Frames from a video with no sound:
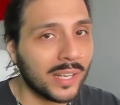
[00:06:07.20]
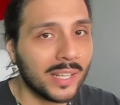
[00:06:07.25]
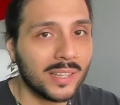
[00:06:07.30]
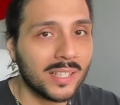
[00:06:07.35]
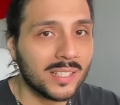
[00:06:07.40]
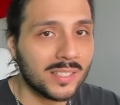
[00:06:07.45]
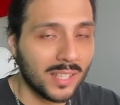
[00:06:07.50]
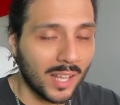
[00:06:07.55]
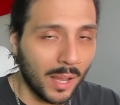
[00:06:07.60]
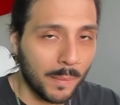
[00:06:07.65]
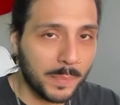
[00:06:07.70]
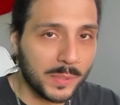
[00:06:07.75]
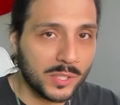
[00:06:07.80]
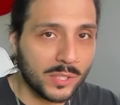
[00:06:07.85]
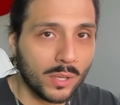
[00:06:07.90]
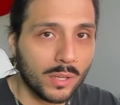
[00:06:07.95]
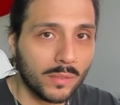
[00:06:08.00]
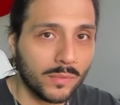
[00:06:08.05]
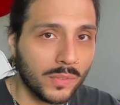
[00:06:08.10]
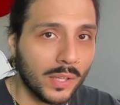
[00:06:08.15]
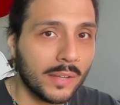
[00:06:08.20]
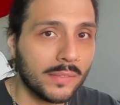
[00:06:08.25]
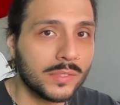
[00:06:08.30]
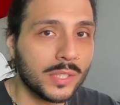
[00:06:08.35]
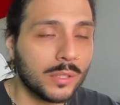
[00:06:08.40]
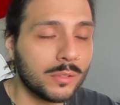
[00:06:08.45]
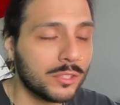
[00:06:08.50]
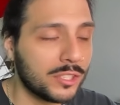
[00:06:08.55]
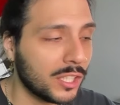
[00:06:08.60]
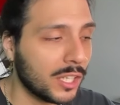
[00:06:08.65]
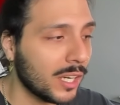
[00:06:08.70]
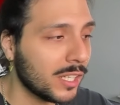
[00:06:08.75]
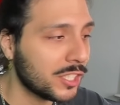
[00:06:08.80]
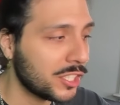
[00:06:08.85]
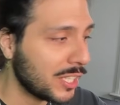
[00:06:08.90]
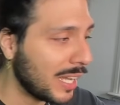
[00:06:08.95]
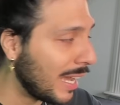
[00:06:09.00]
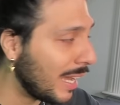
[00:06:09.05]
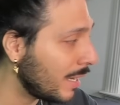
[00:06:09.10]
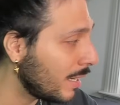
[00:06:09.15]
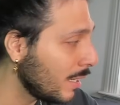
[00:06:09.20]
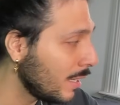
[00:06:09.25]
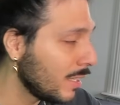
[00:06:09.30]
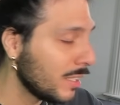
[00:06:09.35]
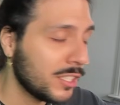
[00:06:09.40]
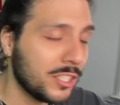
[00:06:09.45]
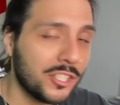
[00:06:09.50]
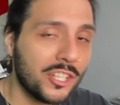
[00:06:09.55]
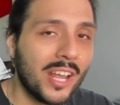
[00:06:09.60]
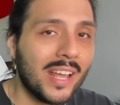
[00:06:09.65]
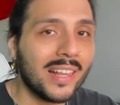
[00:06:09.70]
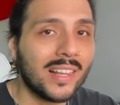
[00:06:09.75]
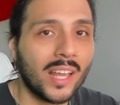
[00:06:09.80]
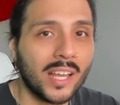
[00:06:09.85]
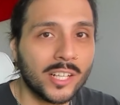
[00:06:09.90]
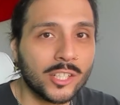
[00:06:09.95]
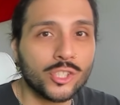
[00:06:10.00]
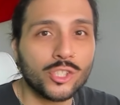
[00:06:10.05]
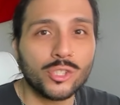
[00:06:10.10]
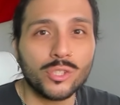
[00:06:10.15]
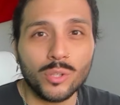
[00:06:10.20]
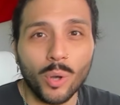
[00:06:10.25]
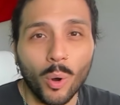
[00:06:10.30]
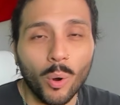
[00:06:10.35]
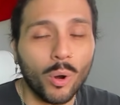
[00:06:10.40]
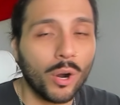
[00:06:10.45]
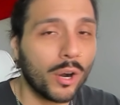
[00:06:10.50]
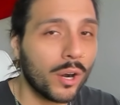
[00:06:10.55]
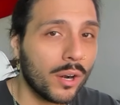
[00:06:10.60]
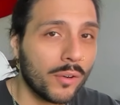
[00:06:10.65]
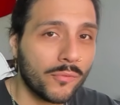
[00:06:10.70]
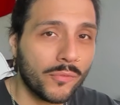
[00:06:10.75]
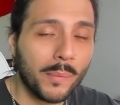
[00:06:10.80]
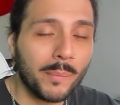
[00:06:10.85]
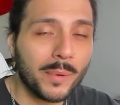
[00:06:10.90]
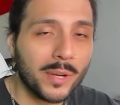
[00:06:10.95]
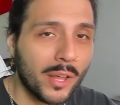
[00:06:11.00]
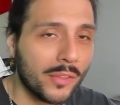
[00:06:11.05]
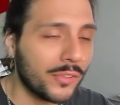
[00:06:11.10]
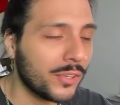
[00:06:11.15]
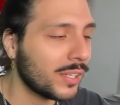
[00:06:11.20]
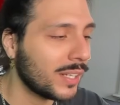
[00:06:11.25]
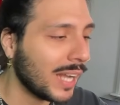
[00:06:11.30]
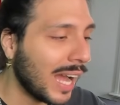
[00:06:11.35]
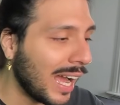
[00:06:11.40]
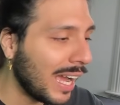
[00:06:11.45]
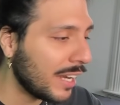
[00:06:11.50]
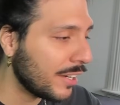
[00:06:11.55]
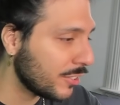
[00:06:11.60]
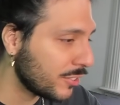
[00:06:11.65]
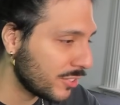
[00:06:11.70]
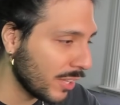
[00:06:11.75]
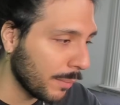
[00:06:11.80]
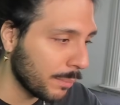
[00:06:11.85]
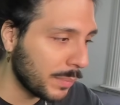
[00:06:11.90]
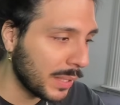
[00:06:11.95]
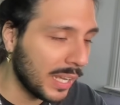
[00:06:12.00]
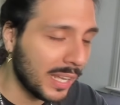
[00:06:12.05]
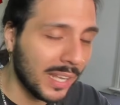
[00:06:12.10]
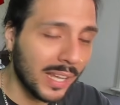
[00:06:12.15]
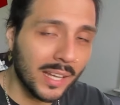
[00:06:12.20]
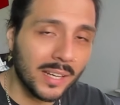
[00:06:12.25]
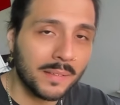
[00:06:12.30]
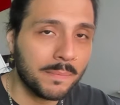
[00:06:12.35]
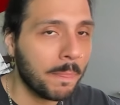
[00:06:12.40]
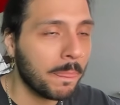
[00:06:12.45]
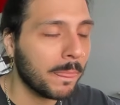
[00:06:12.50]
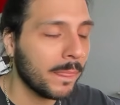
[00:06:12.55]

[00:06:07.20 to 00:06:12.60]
in this episode of Love Don't Judge that Jay like stole her from another guy or something, and